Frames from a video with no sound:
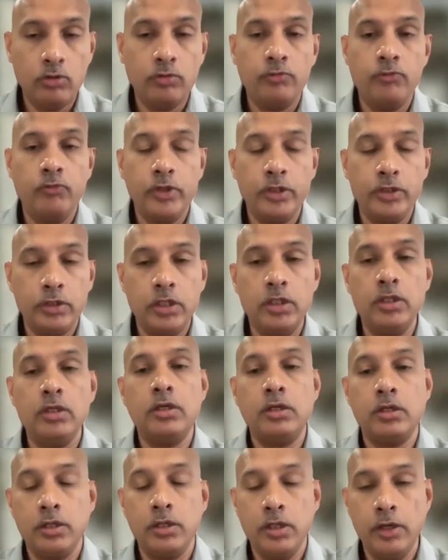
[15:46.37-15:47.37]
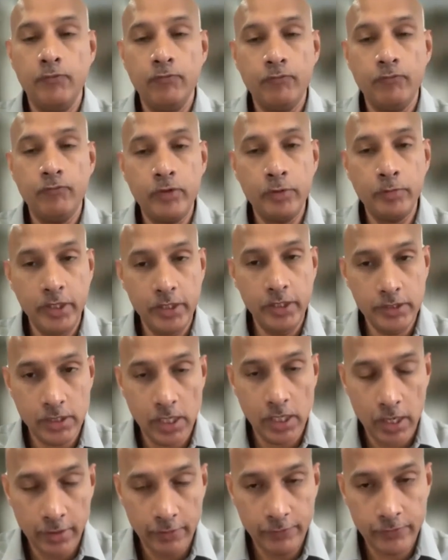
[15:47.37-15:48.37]
We think everybody's
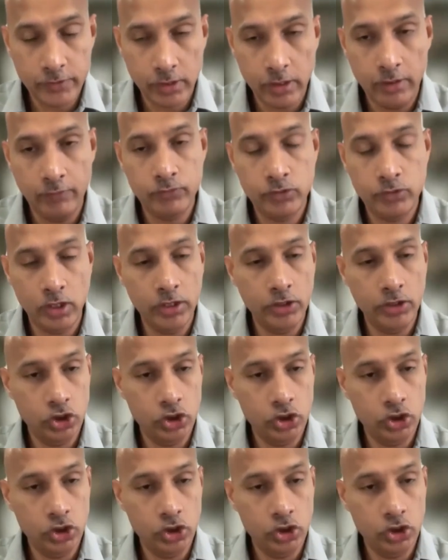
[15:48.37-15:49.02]
lives are